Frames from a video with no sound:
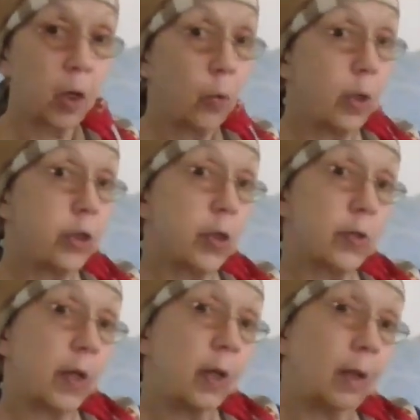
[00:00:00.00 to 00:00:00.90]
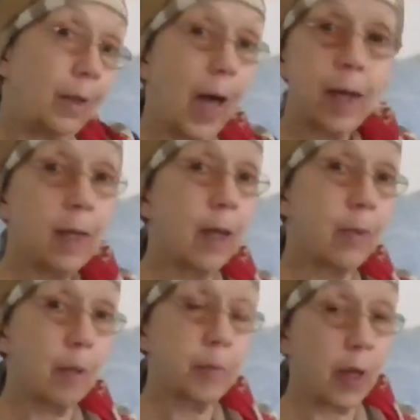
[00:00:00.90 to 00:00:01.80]
which is liking
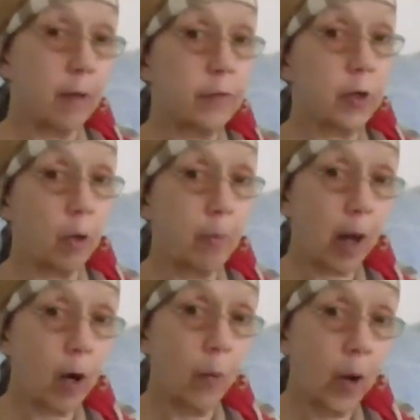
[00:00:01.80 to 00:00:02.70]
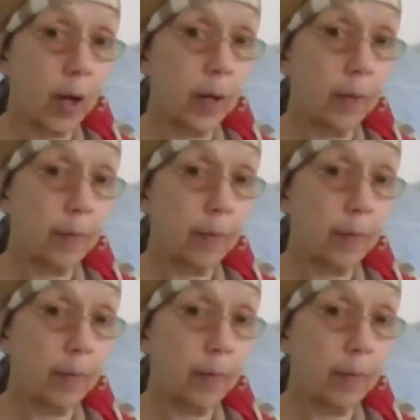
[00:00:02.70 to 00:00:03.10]
themselves no matter what.